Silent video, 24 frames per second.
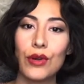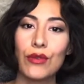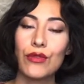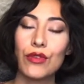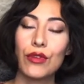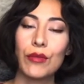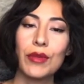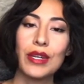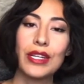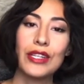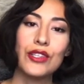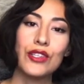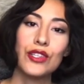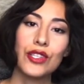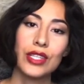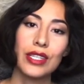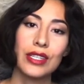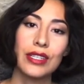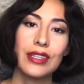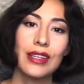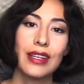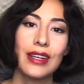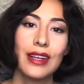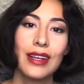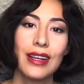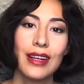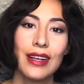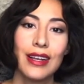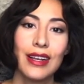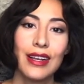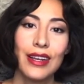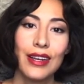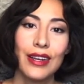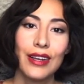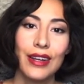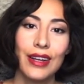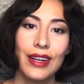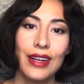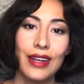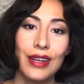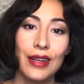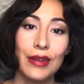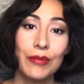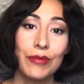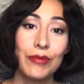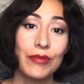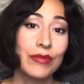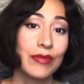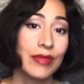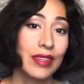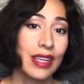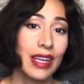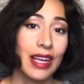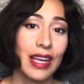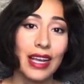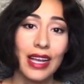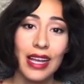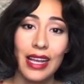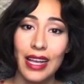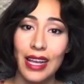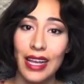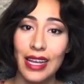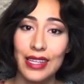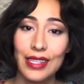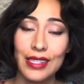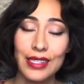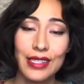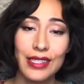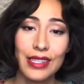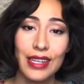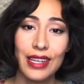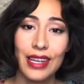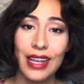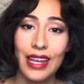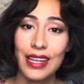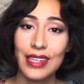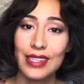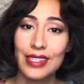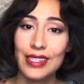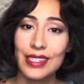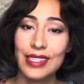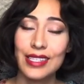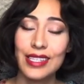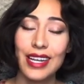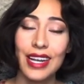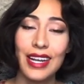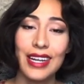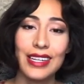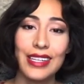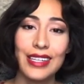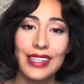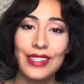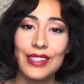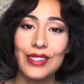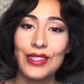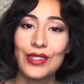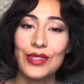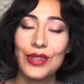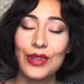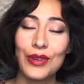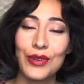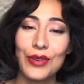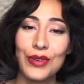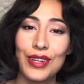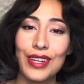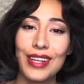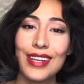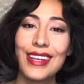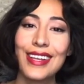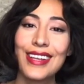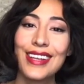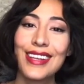information um, as as it's guided. So